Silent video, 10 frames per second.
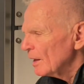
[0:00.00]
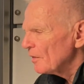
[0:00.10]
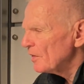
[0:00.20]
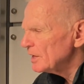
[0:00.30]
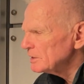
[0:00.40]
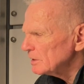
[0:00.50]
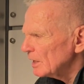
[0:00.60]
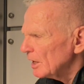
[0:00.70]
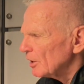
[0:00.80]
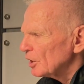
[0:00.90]
this
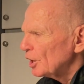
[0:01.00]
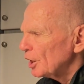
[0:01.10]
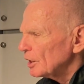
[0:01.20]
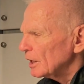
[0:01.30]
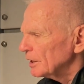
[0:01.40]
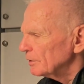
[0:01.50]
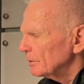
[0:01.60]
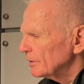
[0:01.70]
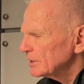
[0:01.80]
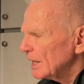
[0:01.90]
here, Kirkland,
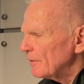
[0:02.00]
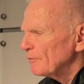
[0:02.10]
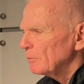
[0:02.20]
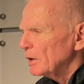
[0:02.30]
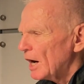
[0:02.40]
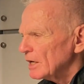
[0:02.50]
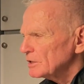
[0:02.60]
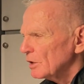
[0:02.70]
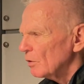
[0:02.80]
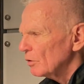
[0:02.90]
this came from
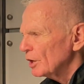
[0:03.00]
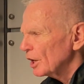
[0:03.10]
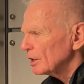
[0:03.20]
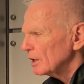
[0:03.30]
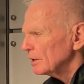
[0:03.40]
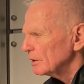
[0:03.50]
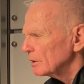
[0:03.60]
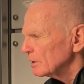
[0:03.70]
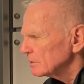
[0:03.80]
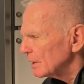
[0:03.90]
Costco.
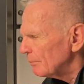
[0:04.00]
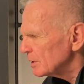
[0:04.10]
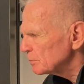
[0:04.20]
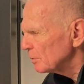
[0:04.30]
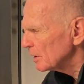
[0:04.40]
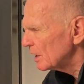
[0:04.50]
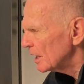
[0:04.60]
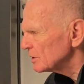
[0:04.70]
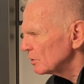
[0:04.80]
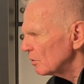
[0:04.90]
Kirkland that must be the
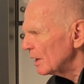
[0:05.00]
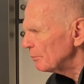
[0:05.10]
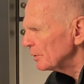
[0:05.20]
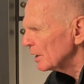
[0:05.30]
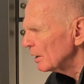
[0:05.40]
Costco company.